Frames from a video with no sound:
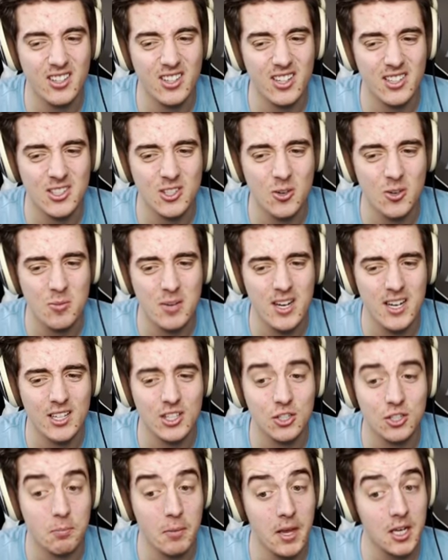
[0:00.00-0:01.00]
not so
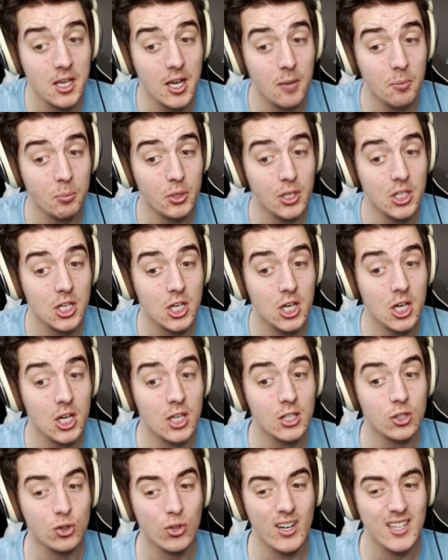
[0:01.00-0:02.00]
much. Makeup, pretty
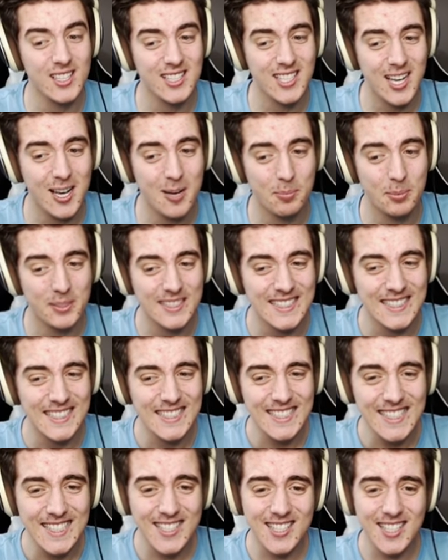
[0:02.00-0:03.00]
good. Dress up,
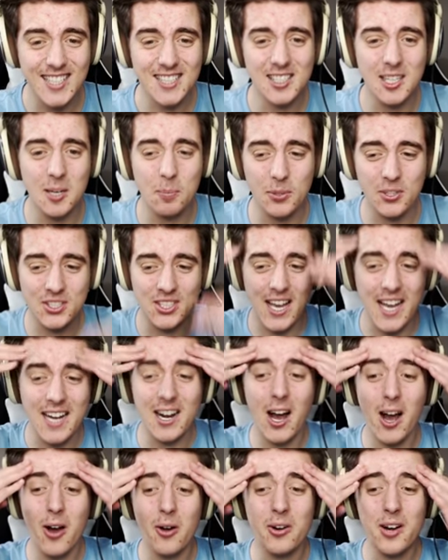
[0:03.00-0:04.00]
60%.
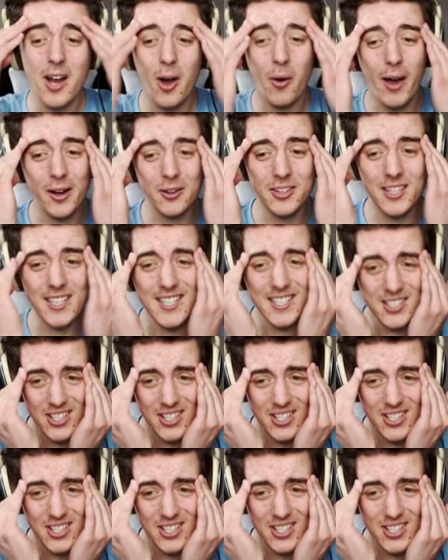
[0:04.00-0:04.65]
Oh no, I don't think he's